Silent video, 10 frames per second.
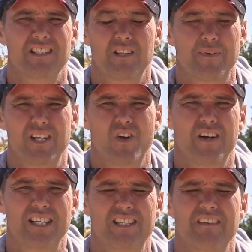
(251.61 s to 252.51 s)
I think about
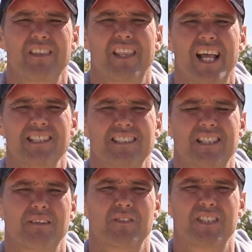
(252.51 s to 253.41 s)
97,000 or
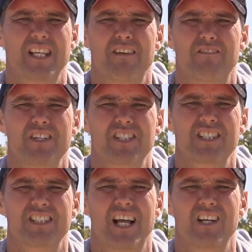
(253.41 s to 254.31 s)
something was the average
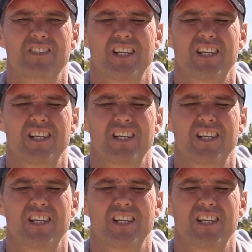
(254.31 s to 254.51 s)
at the sale.